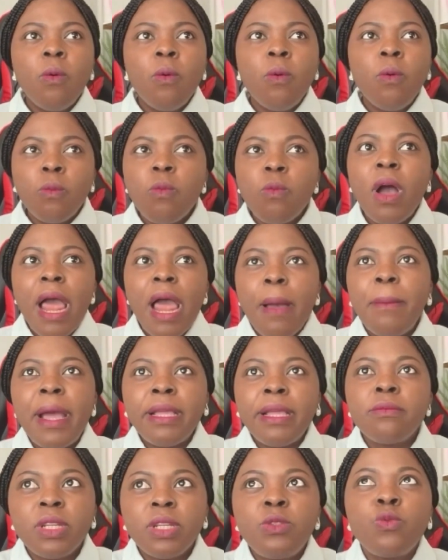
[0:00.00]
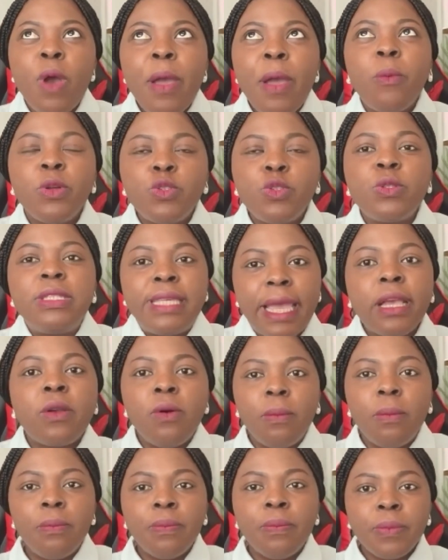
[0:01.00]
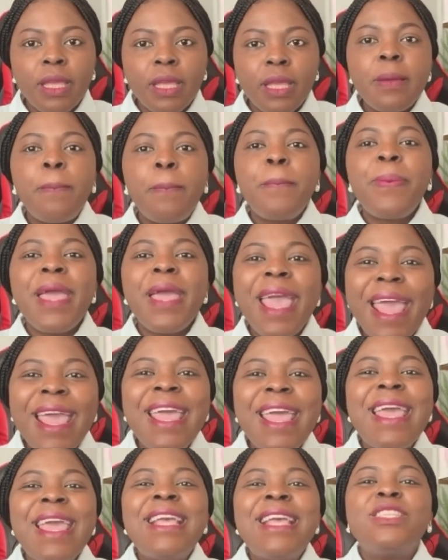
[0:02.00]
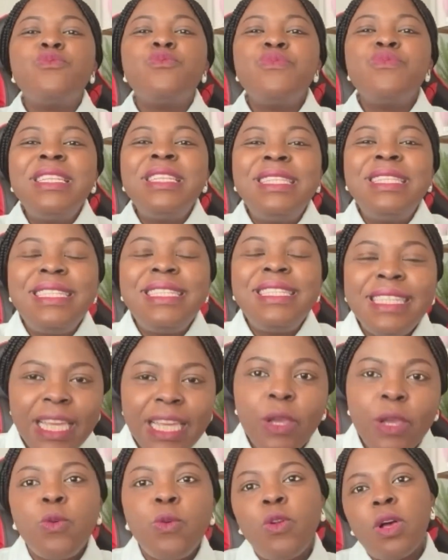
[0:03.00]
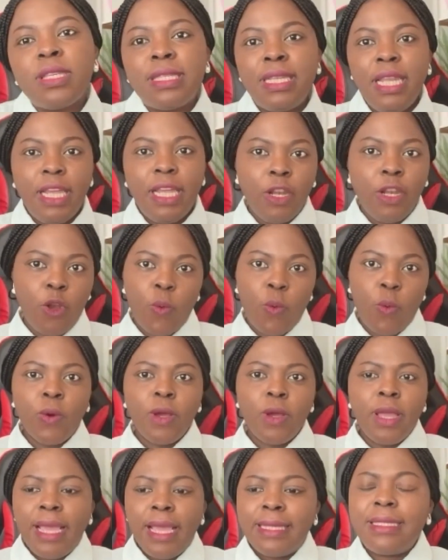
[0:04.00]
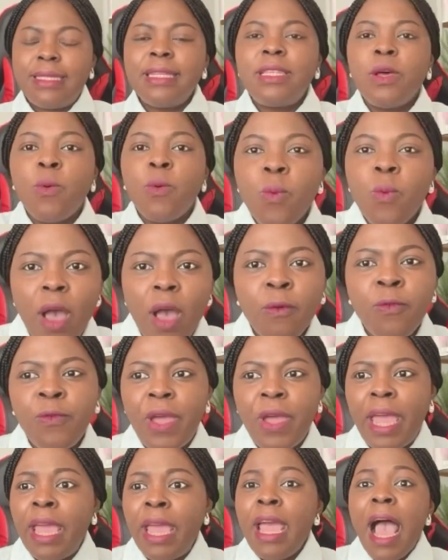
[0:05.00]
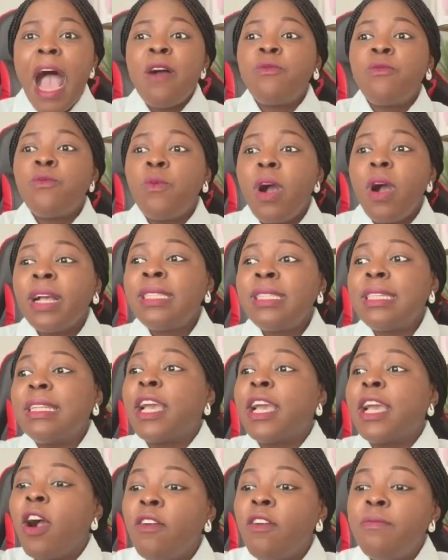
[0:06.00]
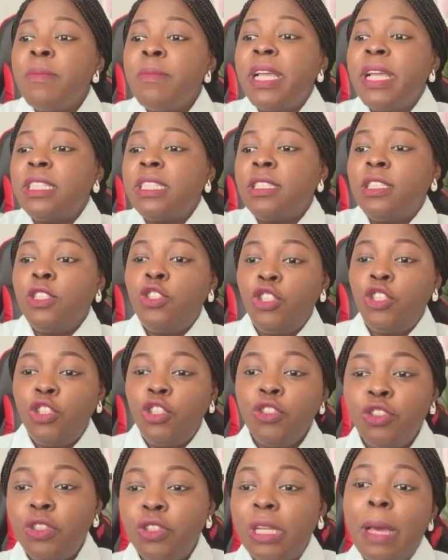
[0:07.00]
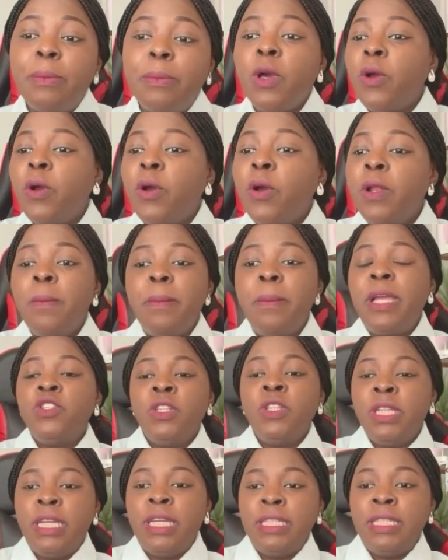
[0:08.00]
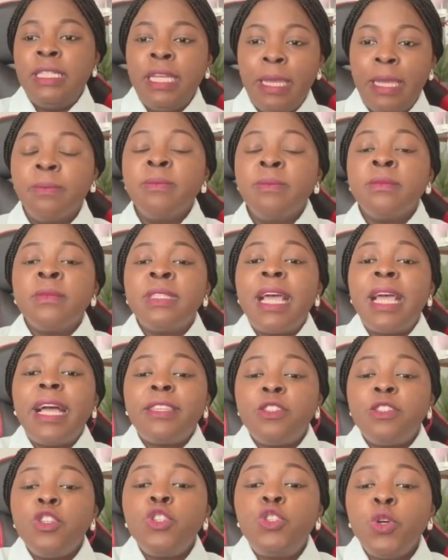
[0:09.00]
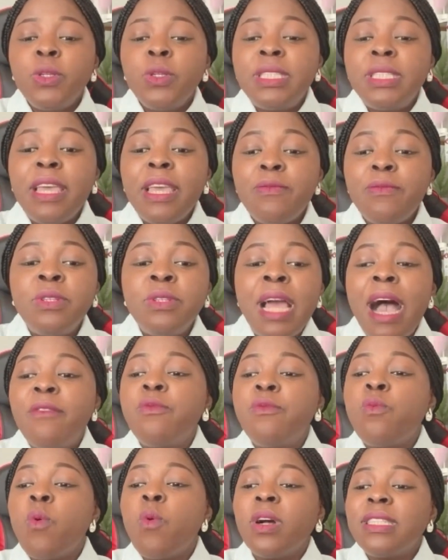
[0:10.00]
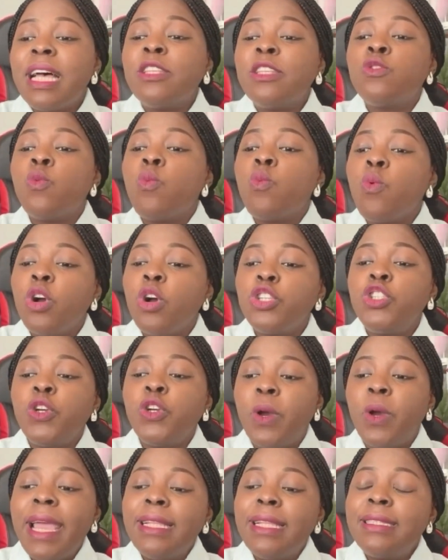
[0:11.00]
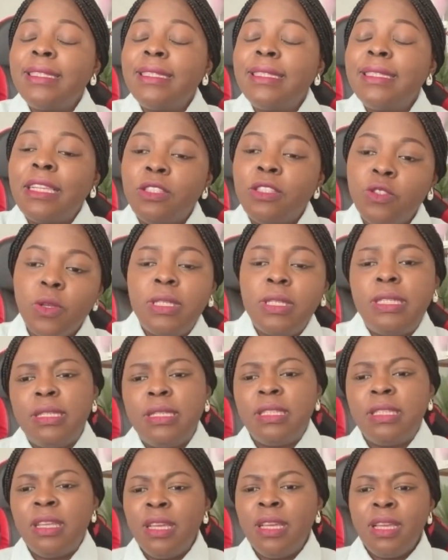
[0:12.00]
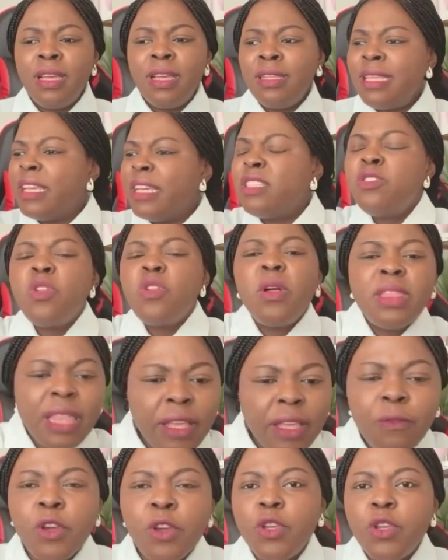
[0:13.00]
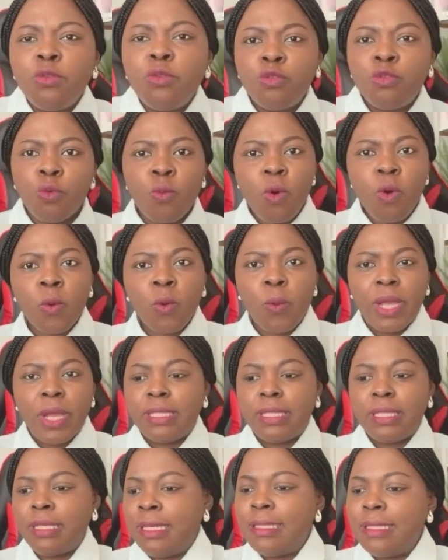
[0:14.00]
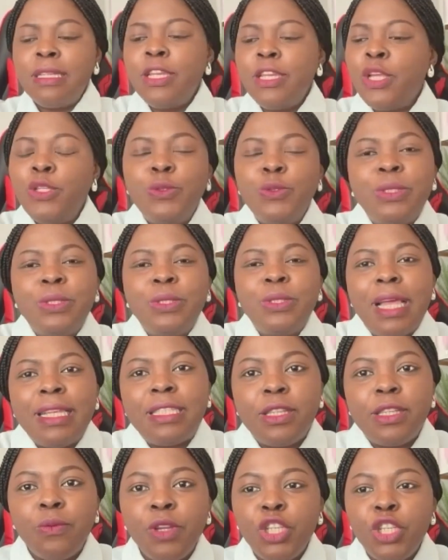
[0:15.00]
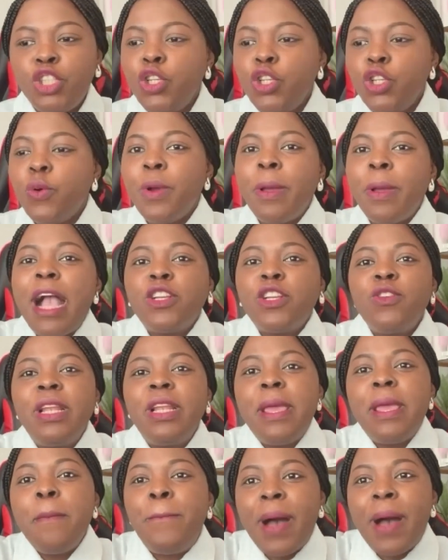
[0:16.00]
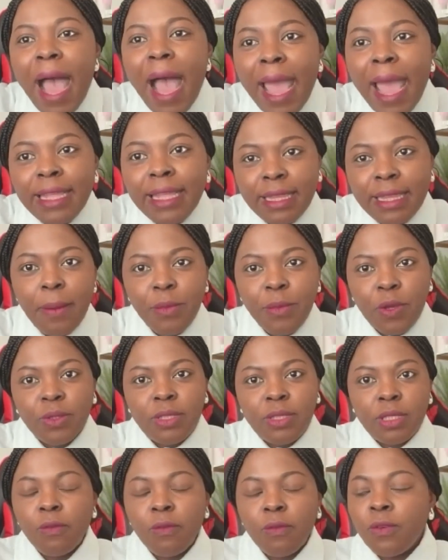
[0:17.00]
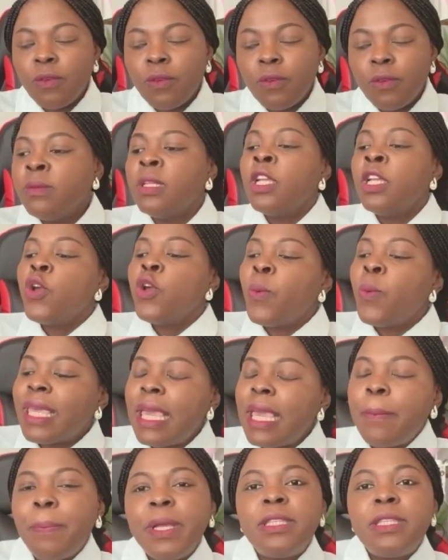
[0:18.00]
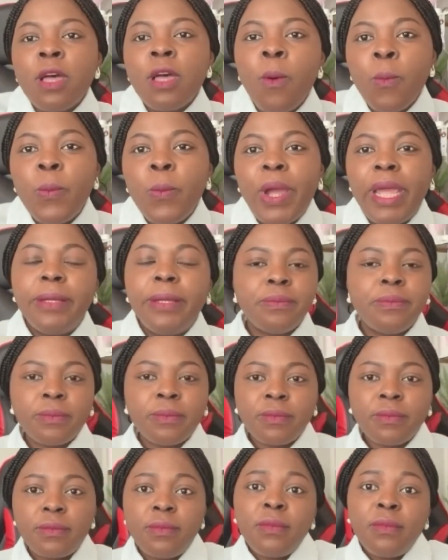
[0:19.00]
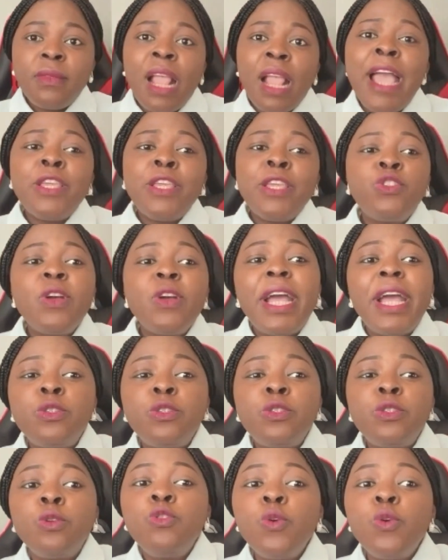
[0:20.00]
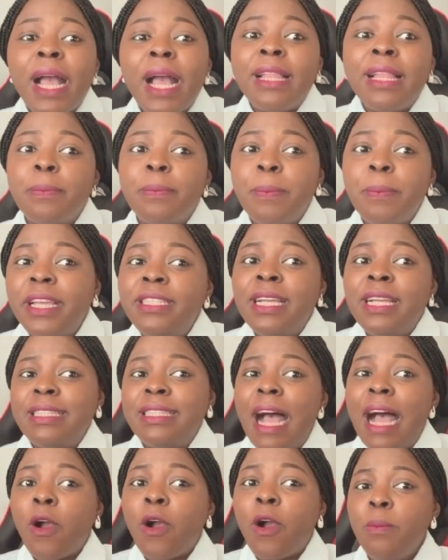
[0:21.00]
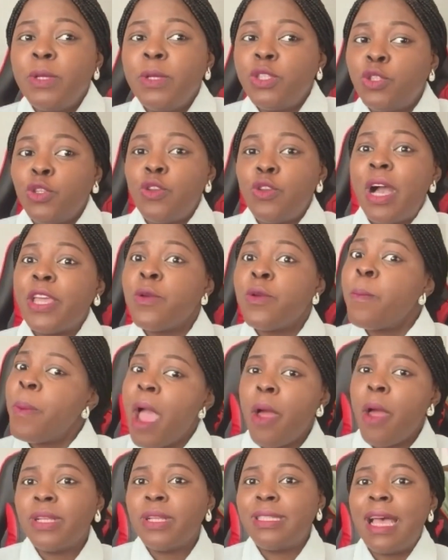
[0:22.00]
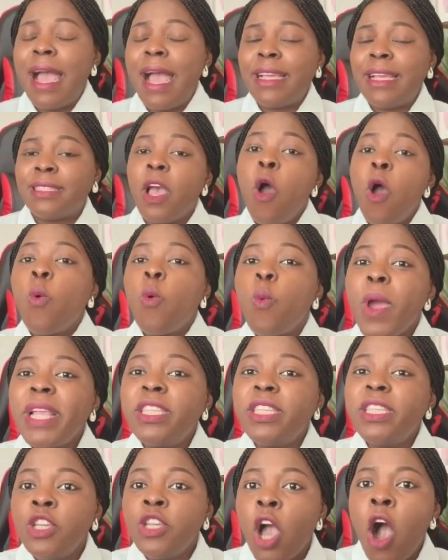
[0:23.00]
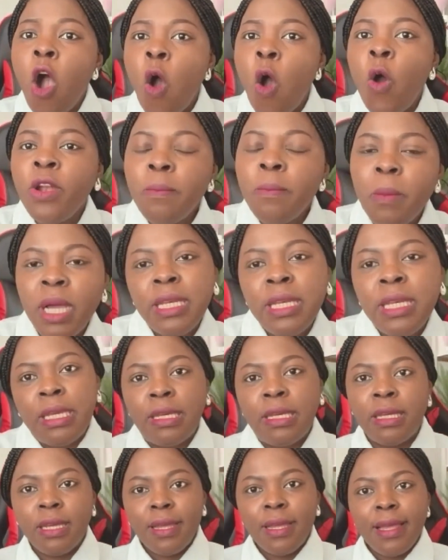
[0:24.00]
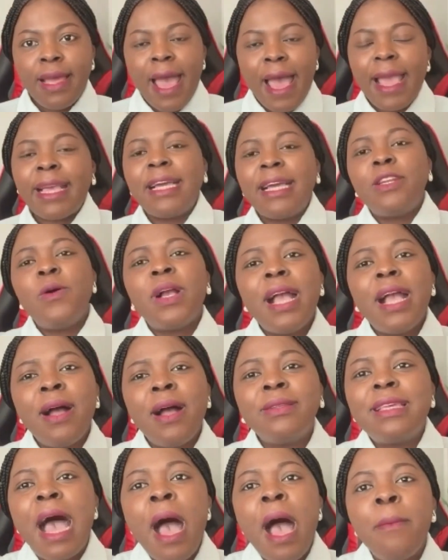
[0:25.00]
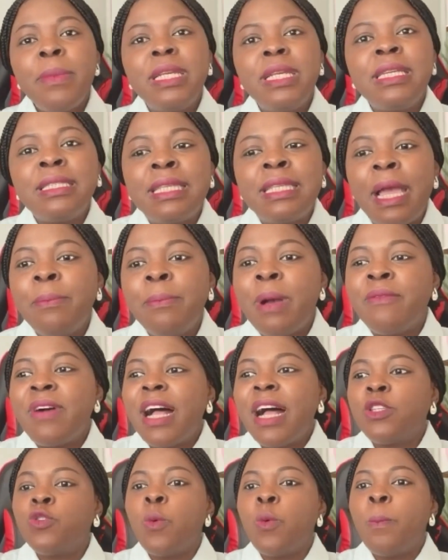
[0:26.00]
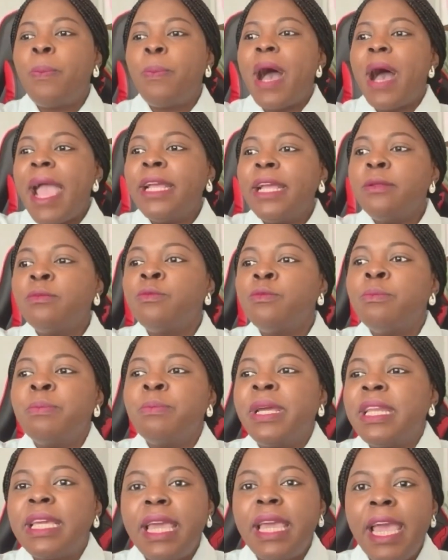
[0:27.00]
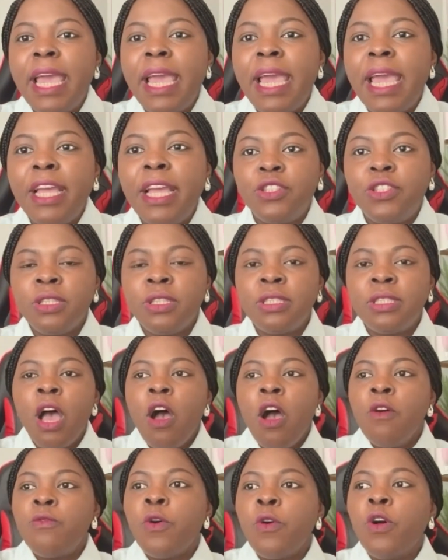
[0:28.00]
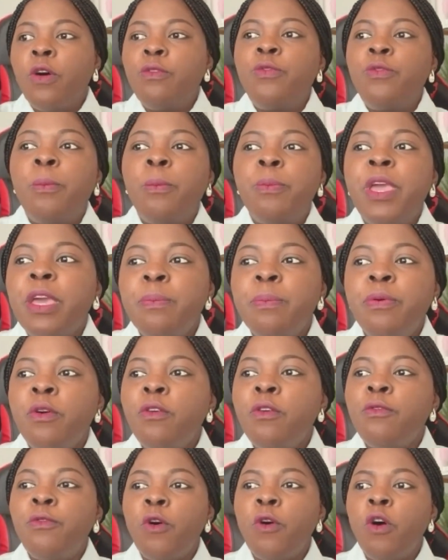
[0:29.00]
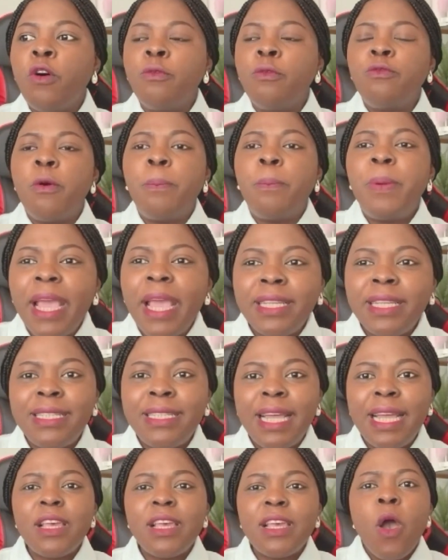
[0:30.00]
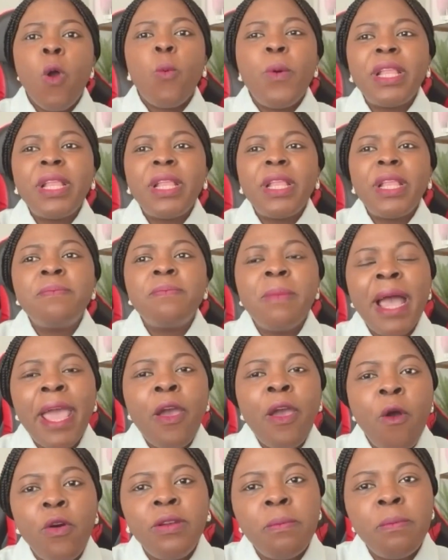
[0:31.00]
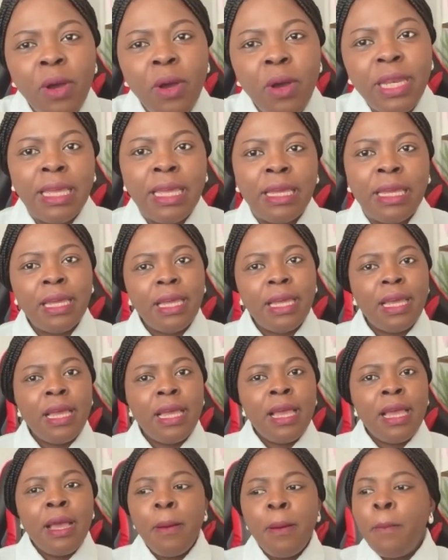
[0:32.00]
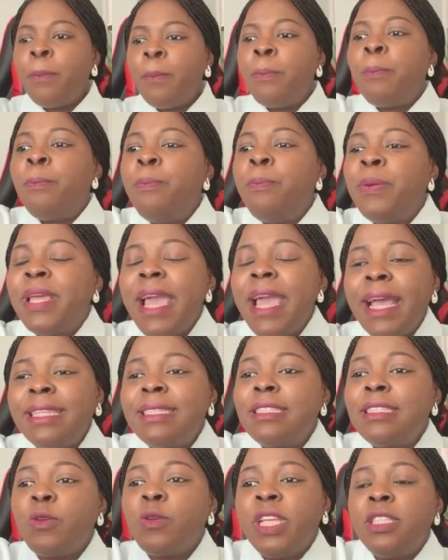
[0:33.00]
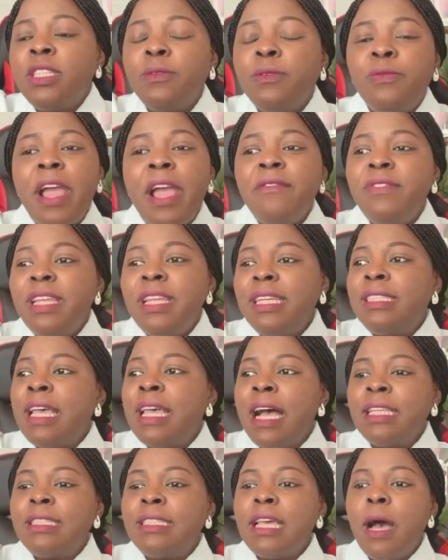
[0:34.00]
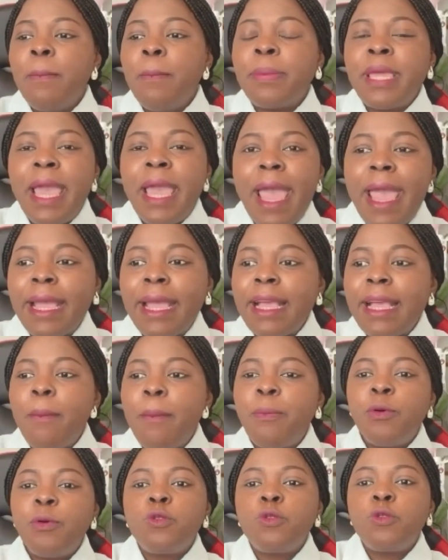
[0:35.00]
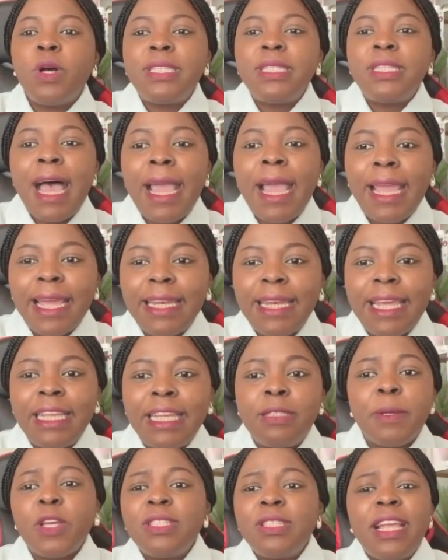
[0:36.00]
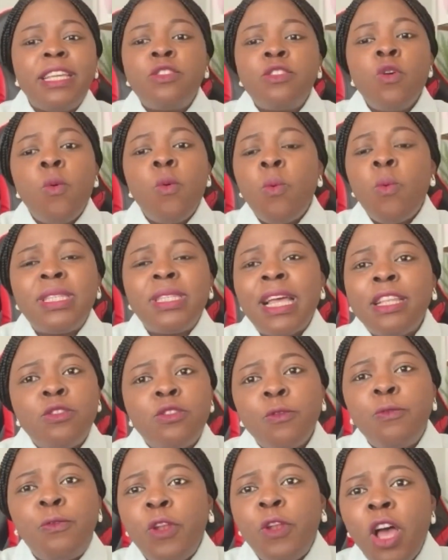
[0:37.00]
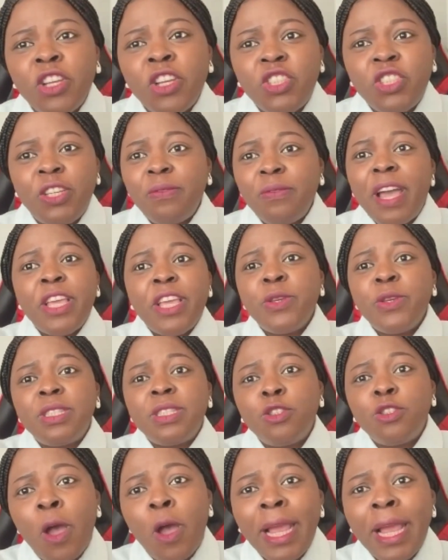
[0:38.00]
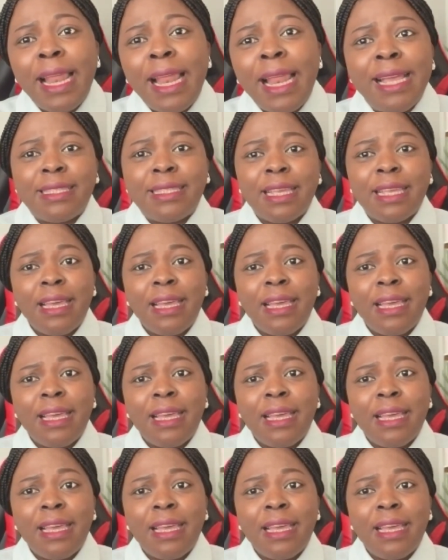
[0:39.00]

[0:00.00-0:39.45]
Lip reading: what do I want to take home? The pay is ridiculously low. Is it the welfare? I've worked in a government institution, I'm not going to mention any name, that you don't even have water to wash your hands as nurses. There's nothing for you to work with. Is it needle and syringe? You will actually buy them yourself. You will keep it somewhere, and you try to look at the patients that are coming to you, and you prioritize with your own money. I cannot count how many times I've had to buy medications for people, for patients with my own money. Get 25 liters keg and put water in it because there's no water to flush if I use the toilet.